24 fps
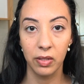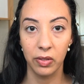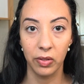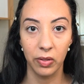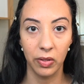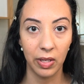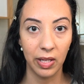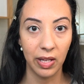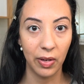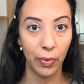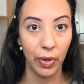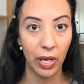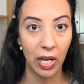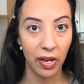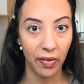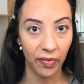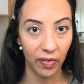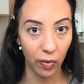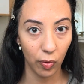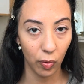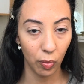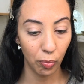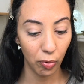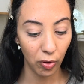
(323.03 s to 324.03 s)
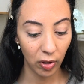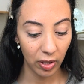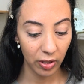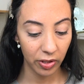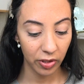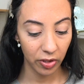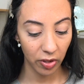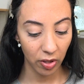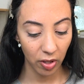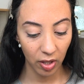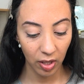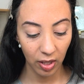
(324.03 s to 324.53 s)
now that we have our
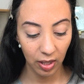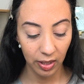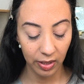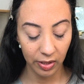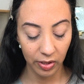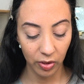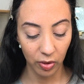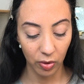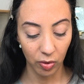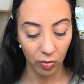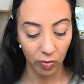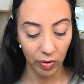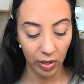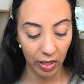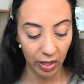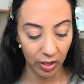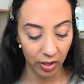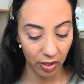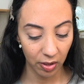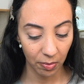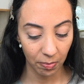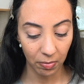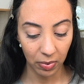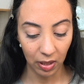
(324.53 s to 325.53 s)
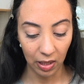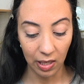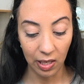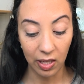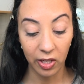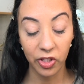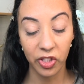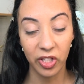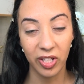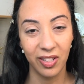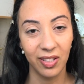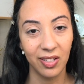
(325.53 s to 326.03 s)
bronzer on, let's go right into
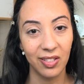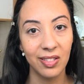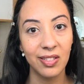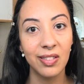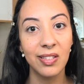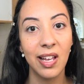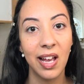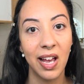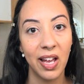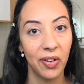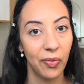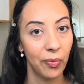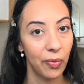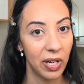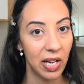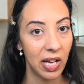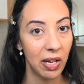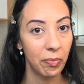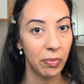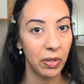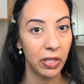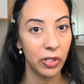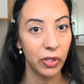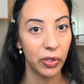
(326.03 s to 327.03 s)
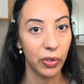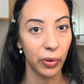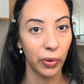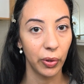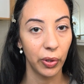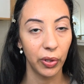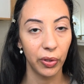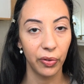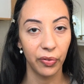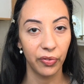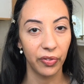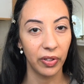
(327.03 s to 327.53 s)
blush. And this is kind of what I've been
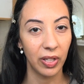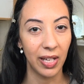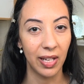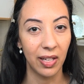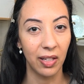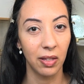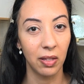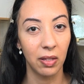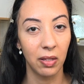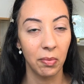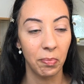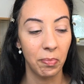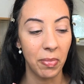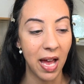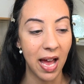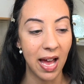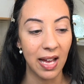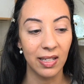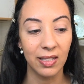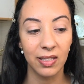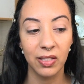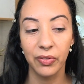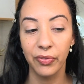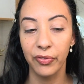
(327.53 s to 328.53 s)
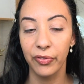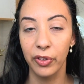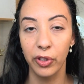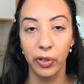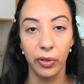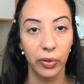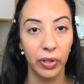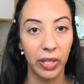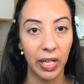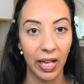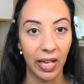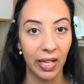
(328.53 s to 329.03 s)
doing for like the past
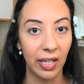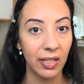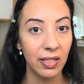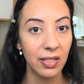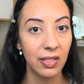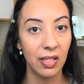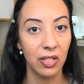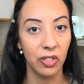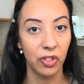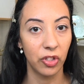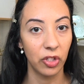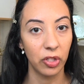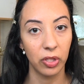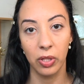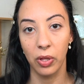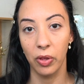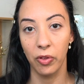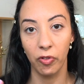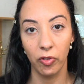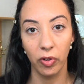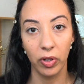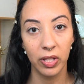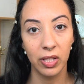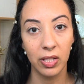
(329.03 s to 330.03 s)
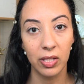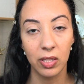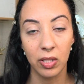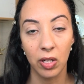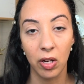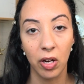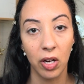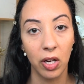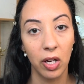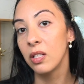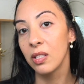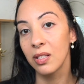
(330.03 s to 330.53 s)
few days, is just throwing this
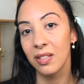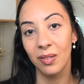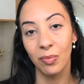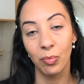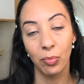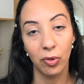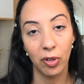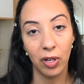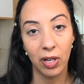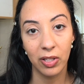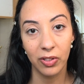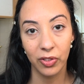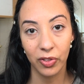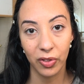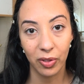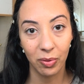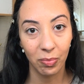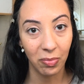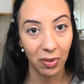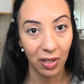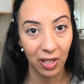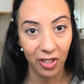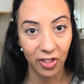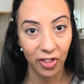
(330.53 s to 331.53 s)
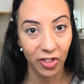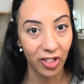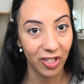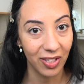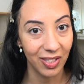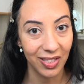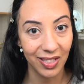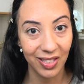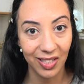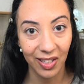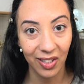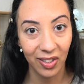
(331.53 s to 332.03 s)
on, some bronzer, blush,
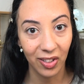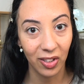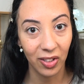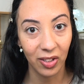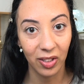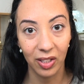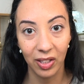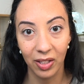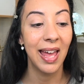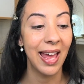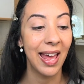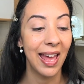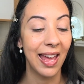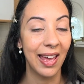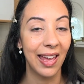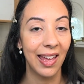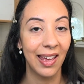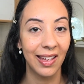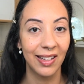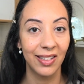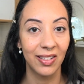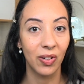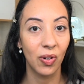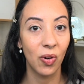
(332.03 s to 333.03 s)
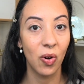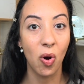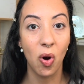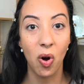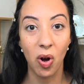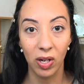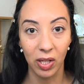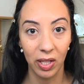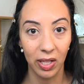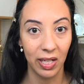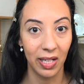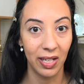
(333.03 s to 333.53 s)
concealer, lip, and
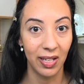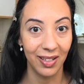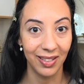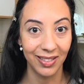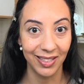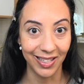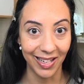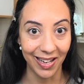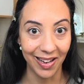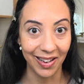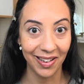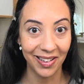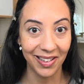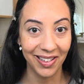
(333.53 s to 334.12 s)
calling it a day.